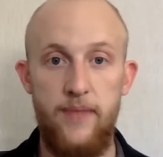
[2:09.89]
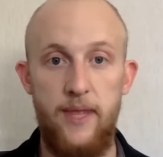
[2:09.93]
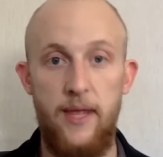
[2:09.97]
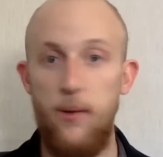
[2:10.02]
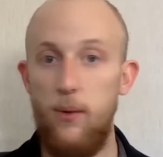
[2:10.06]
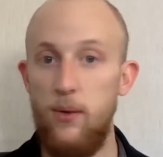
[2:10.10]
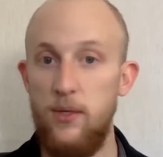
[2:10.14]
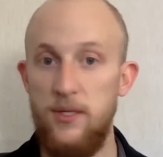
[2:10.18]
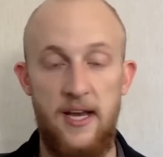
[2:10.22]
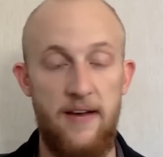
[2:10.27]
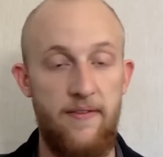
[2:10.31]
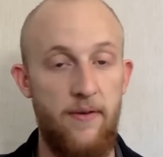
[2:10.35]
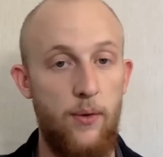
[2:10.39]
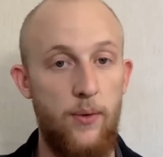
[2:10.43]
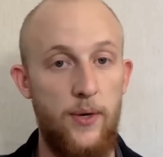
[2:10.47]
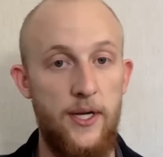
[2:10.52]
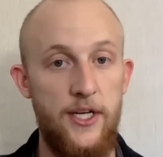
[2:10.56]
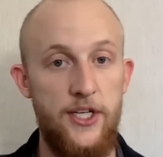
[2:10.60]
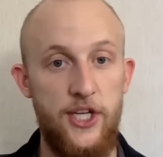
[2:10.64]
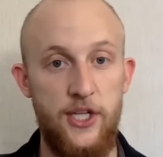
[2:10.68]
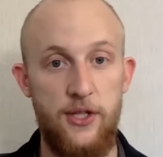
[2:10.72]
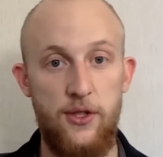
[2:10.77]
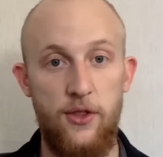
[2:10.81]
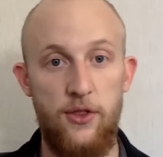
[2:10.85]
It was never
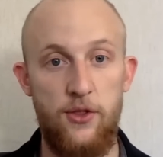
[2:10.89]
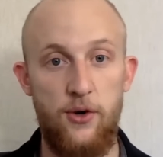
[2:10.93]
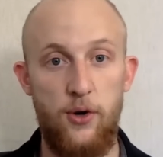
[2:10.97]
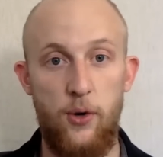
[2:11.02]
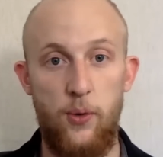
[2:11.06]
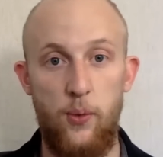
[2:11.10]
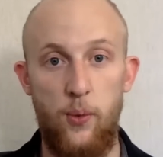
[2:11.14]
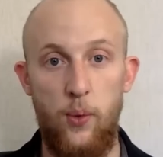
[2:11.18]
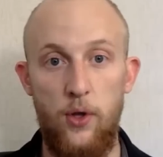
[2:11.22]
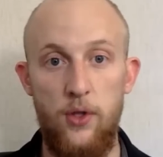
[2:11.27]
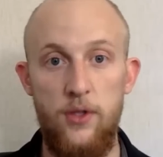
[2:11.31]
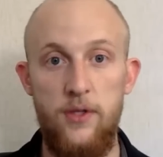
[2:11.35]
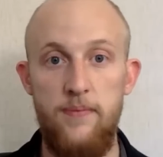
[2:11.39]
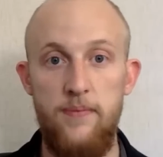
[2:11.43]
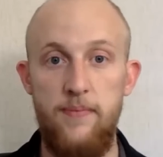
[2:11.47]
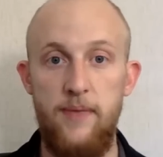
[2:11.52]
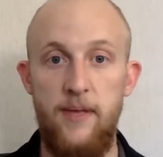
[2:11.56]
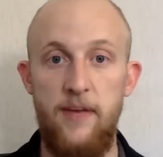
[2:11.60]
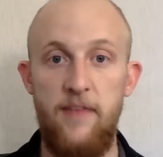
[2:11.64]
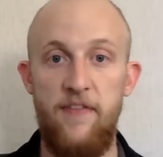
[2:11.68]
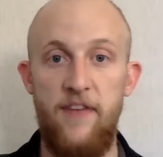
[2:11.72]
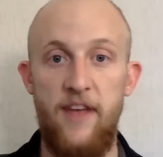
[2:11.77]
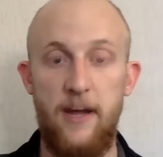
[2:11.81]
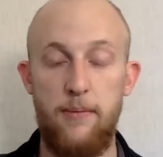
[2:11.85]
reaching the third world.
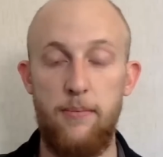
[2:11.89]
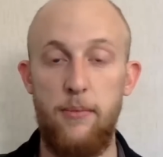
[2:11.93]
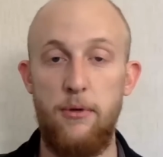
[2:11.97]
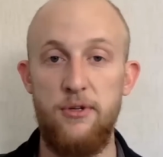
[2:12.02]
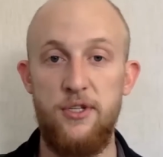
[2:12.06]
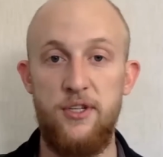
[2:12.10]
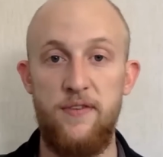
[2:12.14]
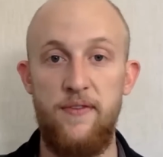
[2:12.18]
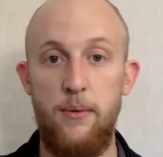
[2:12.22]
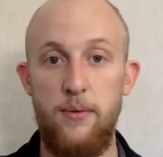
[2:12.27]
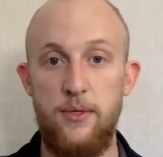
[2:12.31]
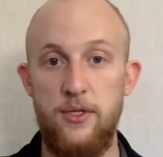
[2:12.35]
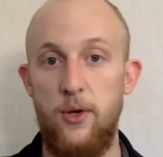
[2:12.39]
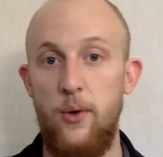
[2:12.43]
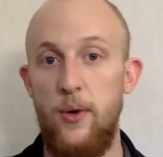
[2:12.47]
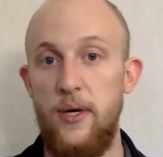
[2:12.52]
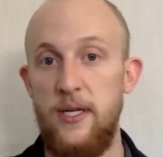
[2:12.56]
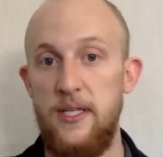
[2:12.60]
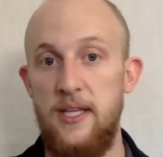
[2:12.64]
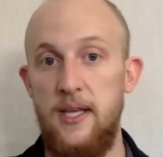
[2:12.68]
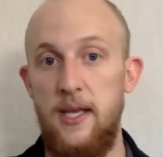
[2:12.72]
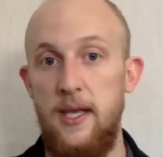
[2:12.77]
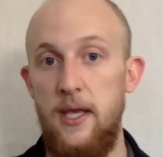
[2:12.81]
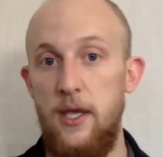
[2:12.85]
In fact, most of it was
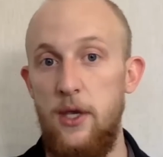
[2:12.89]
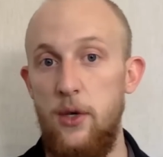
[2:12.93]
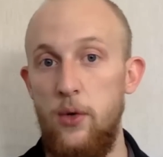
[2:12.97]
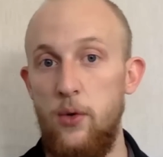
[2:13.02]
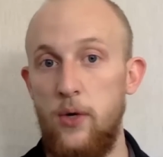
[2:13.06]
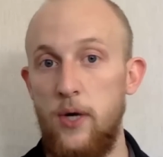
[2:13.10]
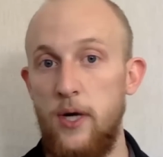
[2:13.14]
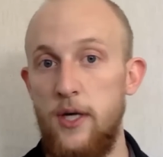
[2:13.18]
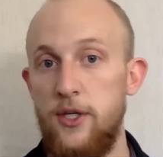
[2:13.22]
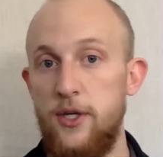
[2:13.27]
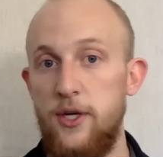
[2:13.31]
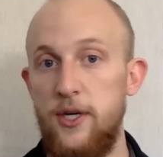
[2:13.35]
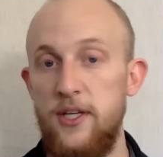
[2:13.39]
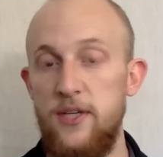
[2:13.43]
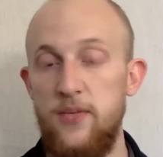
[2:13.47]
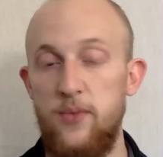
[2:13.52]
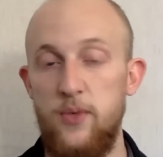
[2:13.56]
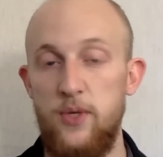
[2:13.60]
going to EU countries,